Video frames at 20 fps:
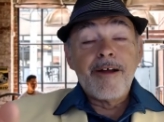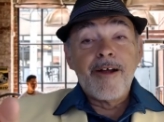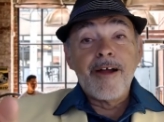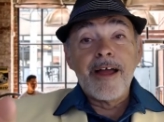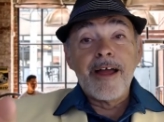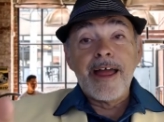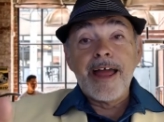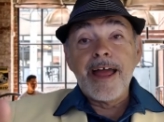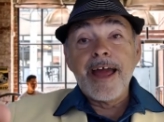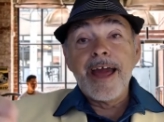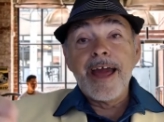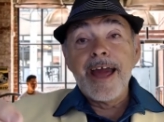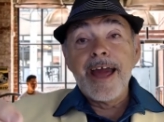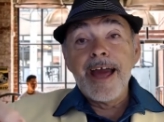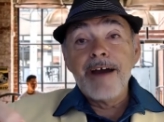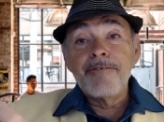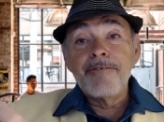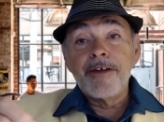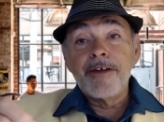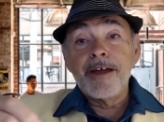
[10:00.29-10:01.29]
have
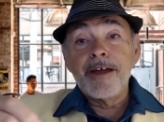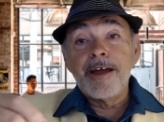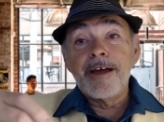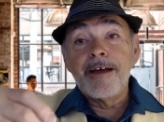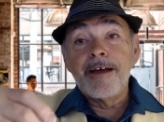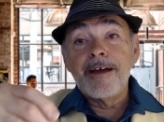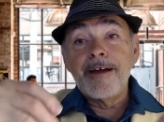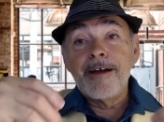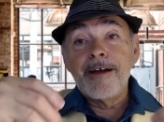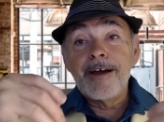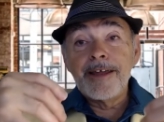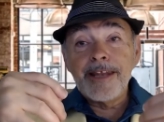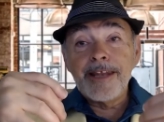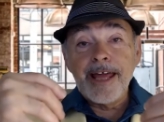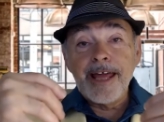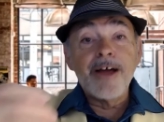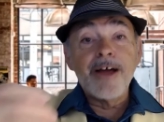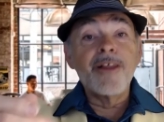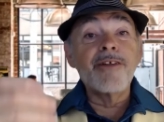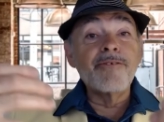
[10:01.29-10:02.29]
an
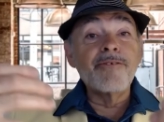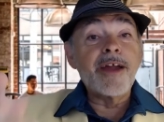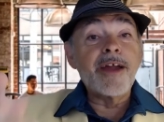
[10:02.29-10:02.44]
elevated